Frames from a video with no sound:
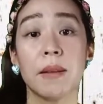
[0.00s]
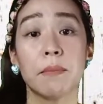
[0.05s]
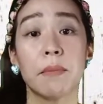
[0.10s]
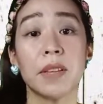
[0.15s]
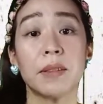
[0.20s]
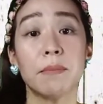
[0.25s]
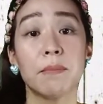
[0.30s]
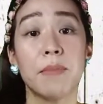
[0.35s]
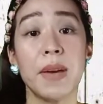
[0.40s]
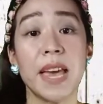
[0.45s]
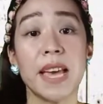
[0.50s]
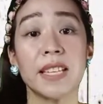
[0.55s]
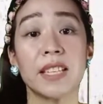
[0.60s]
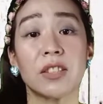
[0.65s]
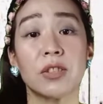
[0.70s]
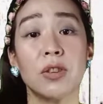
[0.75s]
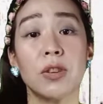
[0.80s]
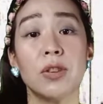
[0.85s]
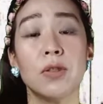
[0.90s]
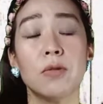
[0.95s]
but
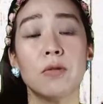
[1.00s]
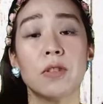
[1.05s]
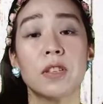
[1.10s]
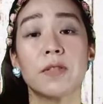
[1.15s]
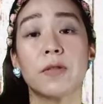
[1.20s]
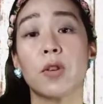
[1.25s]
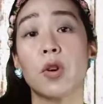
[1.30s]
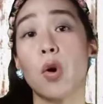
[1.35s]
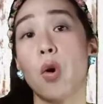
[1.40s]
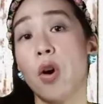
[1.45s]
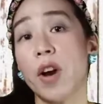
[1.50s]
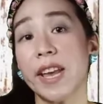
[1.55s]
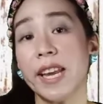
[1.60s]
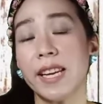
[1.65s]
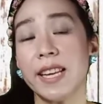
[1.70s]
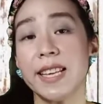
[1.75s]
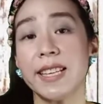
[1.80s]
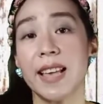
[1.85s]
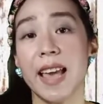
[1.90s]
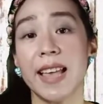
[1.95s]
best to use for
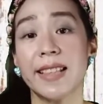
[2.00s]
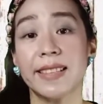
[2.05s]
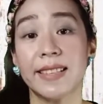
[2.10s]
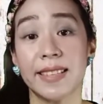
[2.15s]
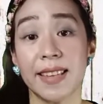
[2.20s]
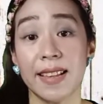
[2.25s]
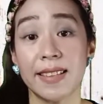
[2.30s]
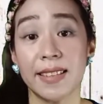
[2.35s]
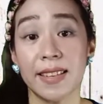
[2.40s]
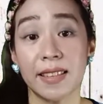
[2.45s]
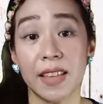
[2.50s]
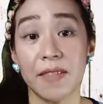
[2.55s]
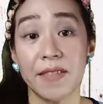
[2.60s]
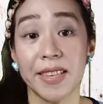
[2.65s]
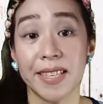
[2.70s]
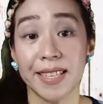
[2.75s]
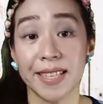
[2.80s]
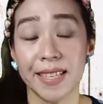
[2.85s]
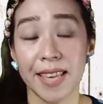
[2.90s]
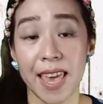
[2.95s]
oily and sensitive
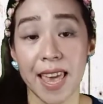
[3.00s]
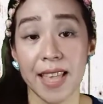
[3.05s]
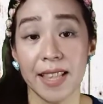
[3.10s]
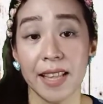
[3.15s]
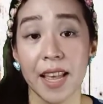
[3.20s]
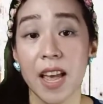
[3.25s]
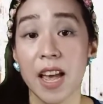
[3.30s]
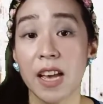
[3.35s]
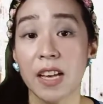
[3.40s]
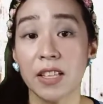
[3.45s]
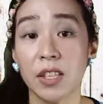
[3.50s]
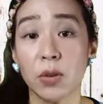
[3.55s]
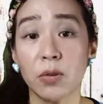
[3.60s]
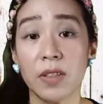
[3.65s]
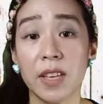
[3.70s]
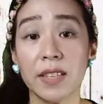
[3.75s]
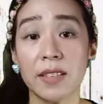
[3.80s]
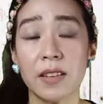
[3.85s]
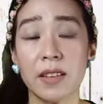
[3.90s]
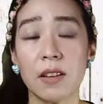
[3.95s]
skin. So
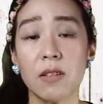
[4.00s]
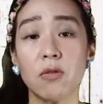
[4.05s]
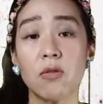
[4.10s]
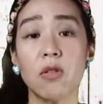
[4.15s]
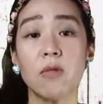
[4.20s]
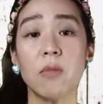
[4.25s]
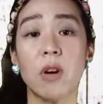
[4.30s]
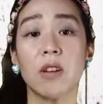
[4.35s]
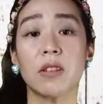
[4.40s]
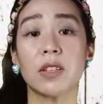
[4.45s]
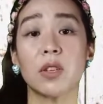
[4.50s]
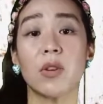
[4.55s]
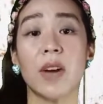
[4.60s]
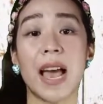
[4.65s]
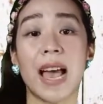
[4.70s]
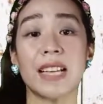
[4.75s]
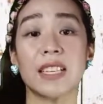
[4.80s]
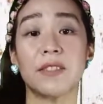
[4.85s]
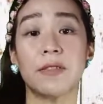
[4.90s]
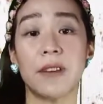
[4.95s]
this serum also
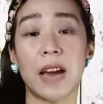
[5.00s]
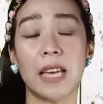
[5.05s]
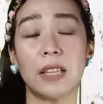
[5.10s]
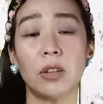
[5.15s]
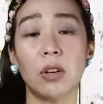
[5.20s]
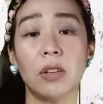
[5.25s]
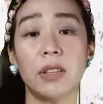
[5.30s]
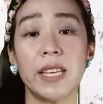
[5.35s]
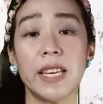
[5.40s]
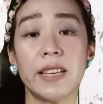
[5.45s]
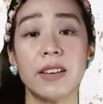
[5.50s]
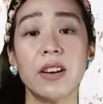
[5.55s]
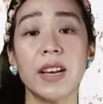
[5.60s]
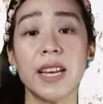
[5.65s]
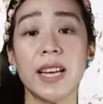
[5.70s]
has phyto oligo